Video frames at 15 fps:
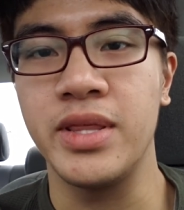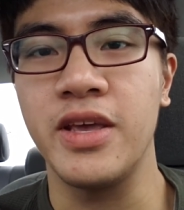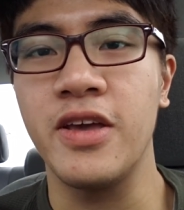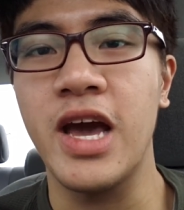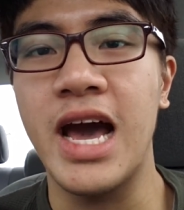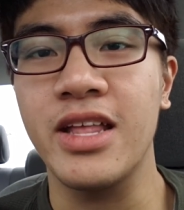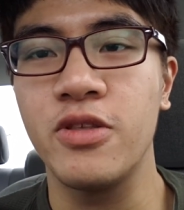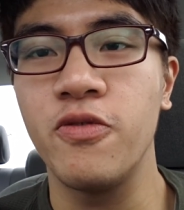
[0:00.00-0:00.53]
they
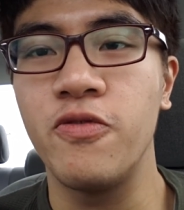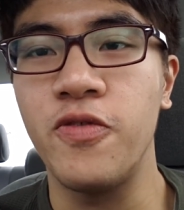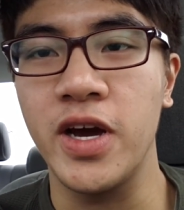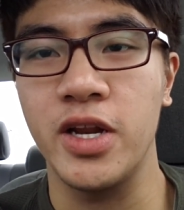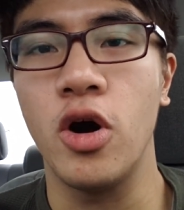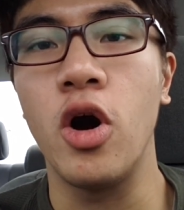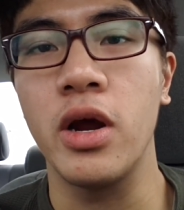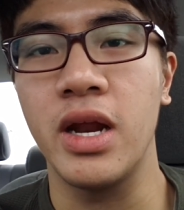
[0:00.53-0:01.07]
had to
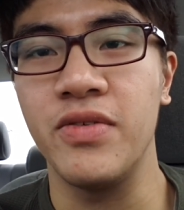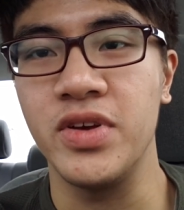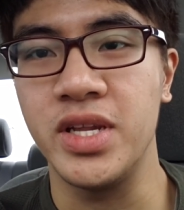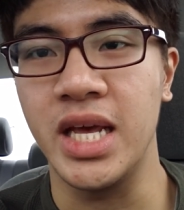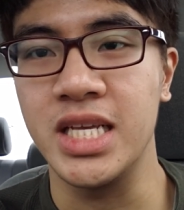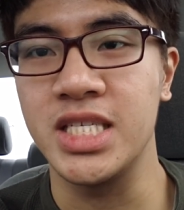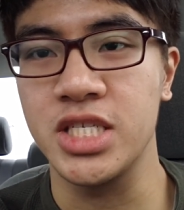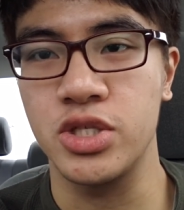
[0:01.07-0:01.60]
fight hard every
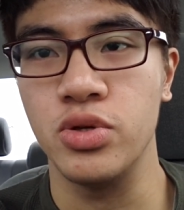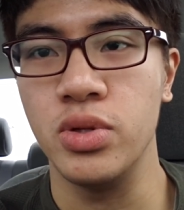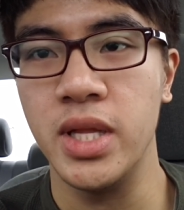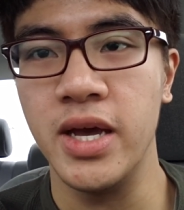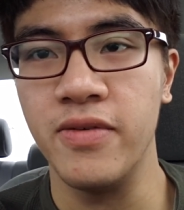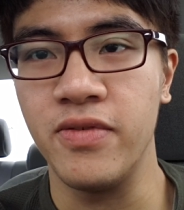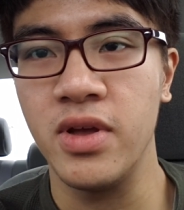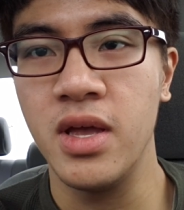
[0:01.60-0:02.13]
day just to
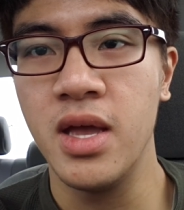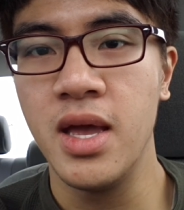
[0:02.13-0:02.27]
live.